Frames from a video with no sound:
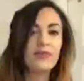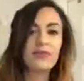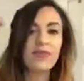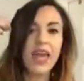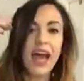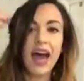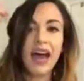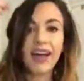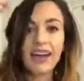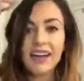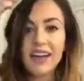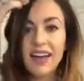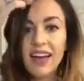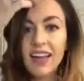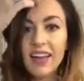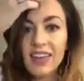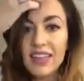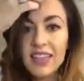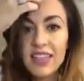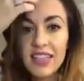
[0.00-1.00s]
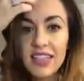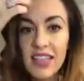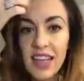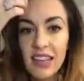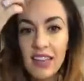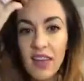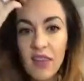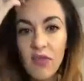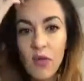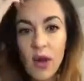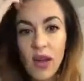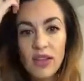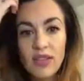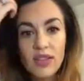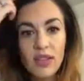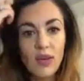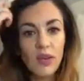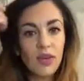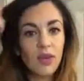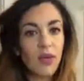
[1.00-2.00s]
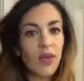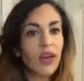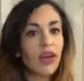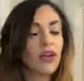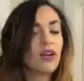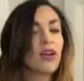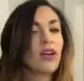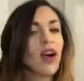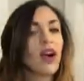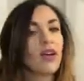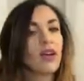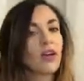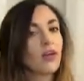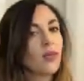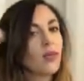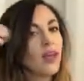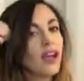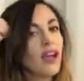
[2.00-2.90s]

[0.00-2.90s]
Yeah, Ellen says, I love wands, only way I curl